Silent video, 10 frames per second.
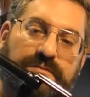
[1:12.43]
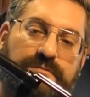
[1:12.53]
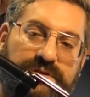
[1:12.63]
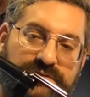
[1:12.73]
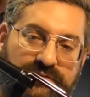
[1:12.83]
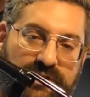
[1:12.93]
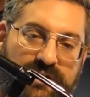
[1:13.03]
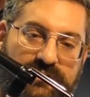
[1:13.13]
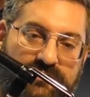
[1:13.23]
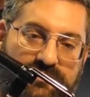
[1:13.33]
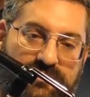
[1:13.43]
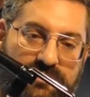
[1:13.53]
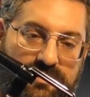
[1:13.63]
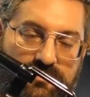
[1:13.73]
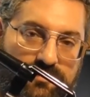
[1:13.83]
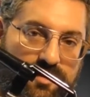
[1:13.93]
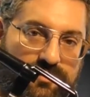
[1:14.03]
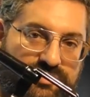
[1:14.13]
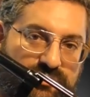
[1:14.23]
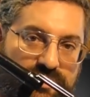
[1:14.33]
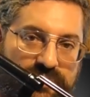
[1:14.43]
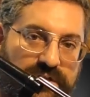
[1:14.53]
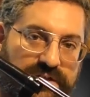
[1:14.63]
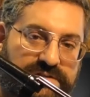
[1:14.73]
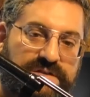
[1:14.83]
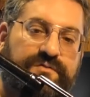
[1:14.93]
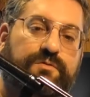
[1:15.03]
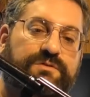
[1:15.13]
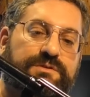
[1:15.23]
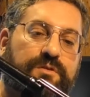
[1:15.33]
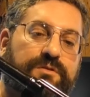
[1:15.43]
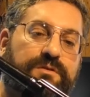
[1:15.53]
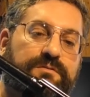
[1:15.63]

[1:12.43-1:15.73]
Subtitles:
The reason for that is, we always treat a gun as if it was loaded,